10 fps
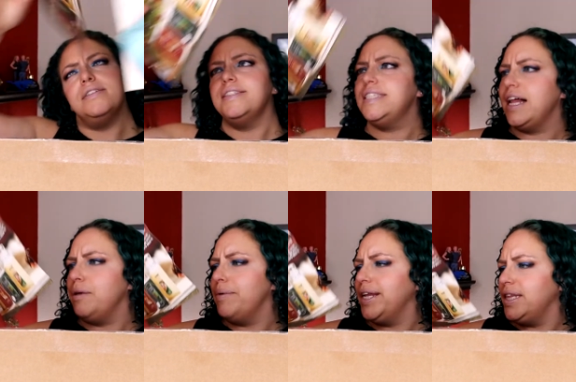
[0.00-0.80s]

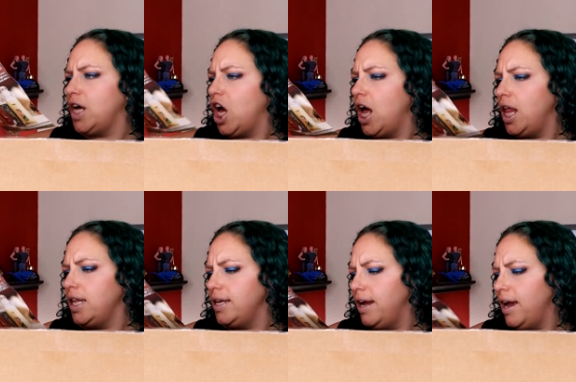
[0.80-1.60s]
celebrate the
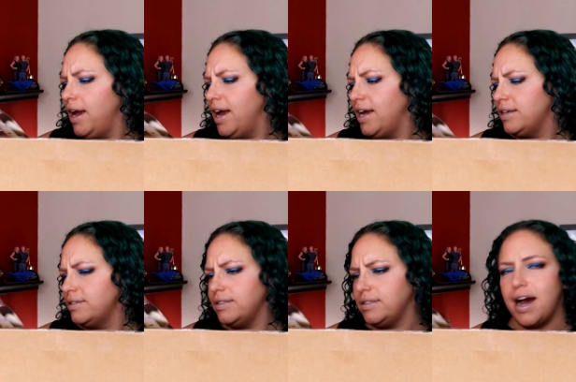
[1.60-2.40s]

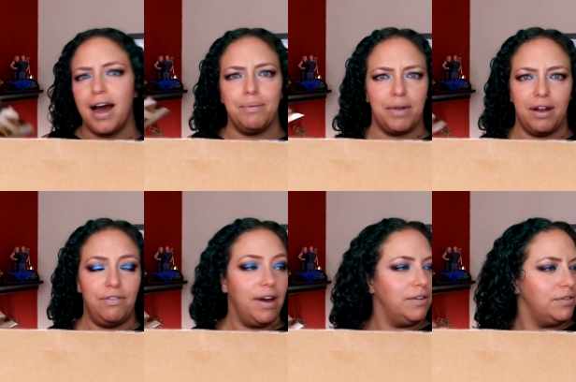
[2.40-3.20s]
holidays. I'm not a
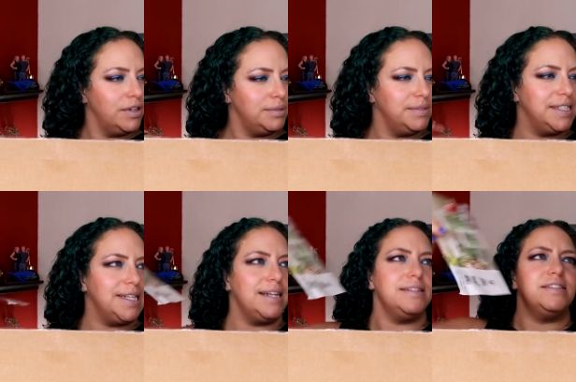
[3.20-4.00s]
fan of Christmas
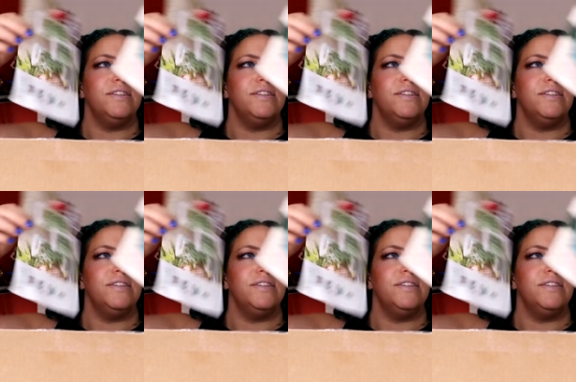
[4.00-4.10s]
scents,